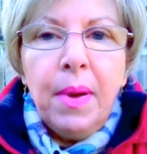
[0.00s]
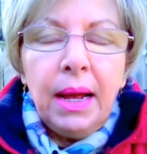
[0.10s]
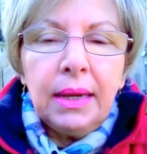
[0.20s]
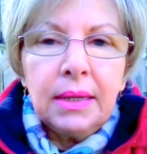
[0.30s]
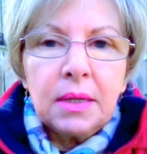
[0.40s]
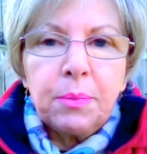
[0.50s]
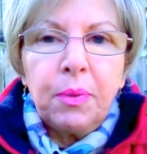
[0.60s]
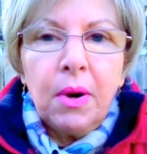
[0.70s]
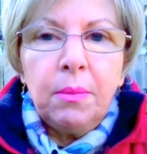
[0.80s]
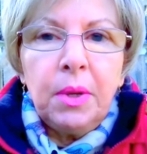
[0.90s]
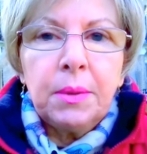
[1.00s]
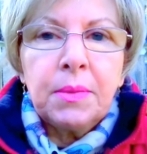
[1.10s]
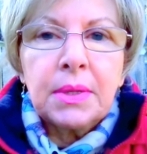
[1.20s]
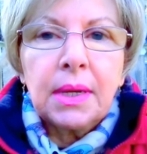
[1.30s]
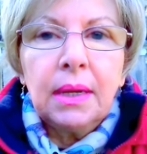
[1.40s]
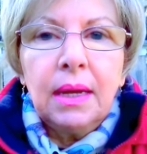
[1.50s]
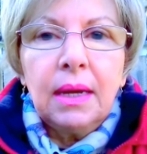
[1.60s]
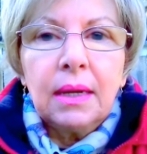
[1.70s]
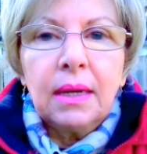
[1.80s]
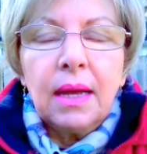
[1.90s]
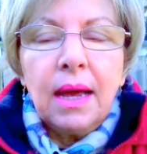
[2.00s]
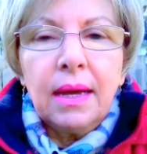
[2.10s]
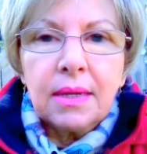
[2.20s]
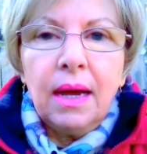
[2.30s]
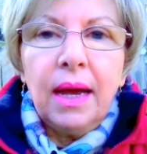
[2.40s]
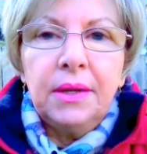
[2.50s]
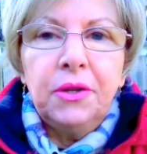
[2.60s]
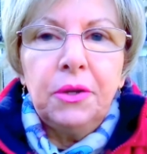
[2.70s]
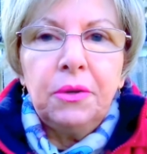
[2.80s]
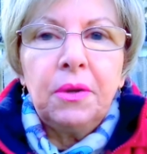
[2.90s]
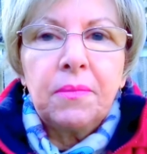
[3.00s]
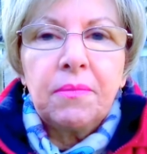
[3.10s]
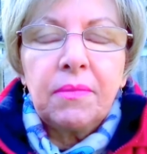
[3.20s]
balance problems, as I do.